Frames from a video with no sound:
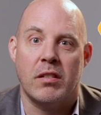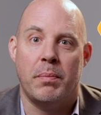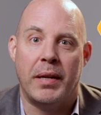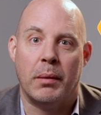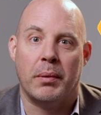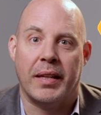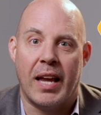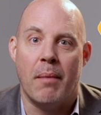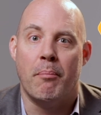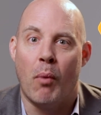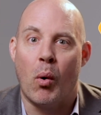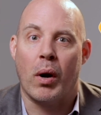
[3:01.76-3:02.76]
to be able to get
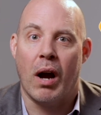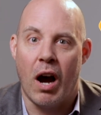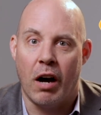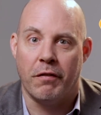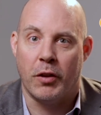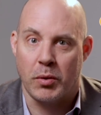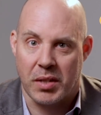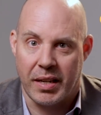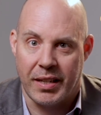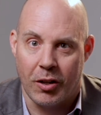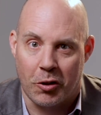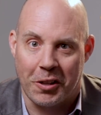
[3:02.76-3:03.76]
more of those
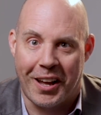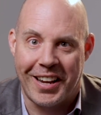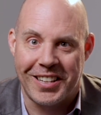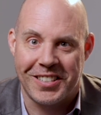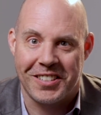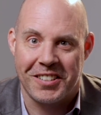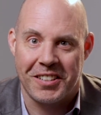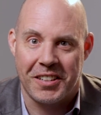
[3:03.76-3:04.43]
ideal clients.